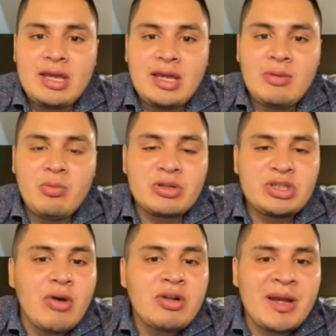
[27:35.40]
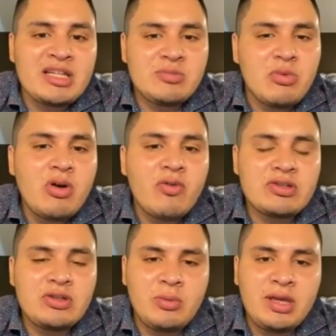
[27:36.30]
were choked by smoke for
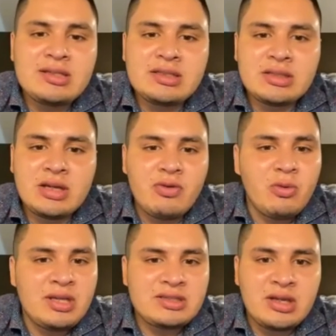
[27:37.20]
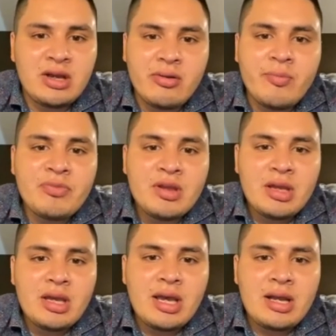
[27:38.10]
2 weeks, a few weeks ago,
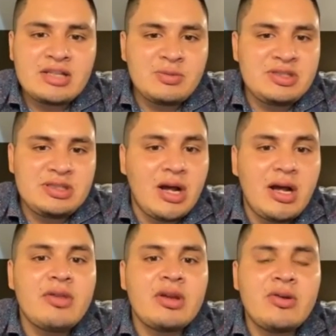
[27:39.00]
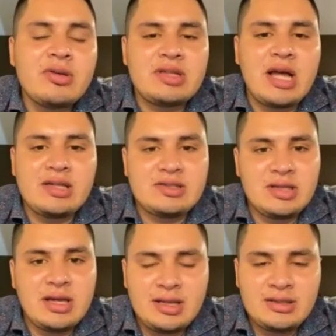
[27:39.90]
and as we saw on the news last
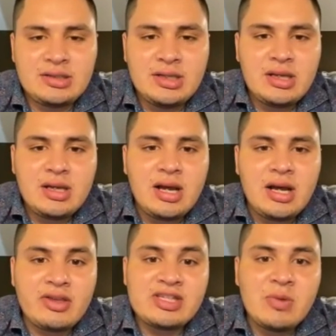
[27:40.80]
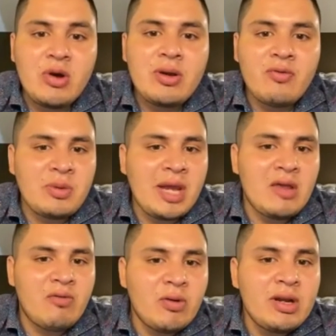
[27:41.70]
night, the smoke from
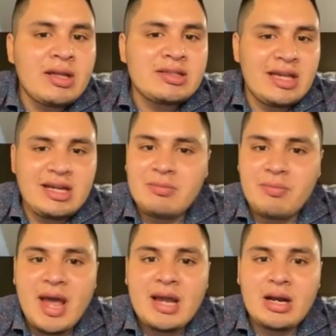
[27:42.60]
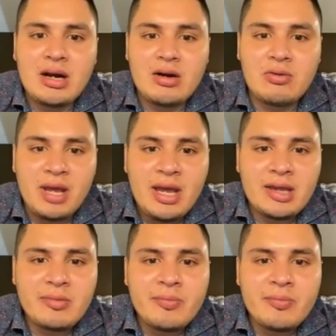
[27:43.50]
California is headed back our way.